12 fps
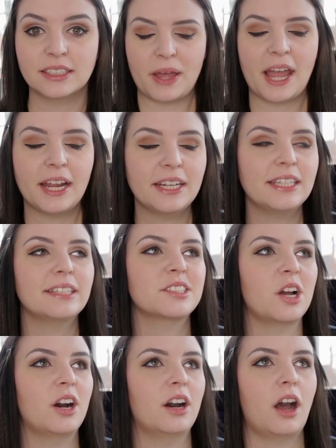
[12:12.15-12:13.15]
The pain
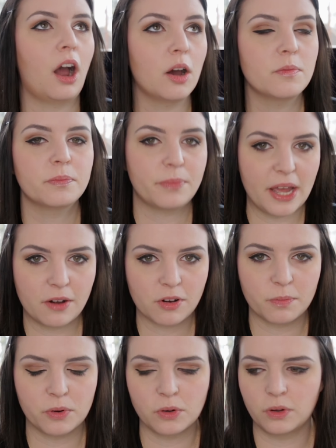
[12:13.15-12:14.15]
is
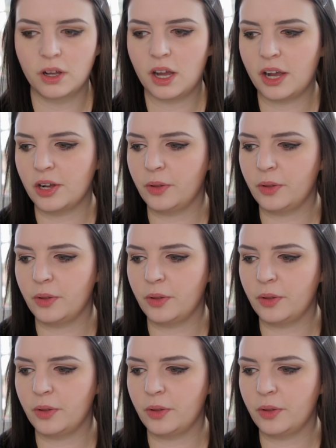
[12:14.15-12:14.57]
unbearable.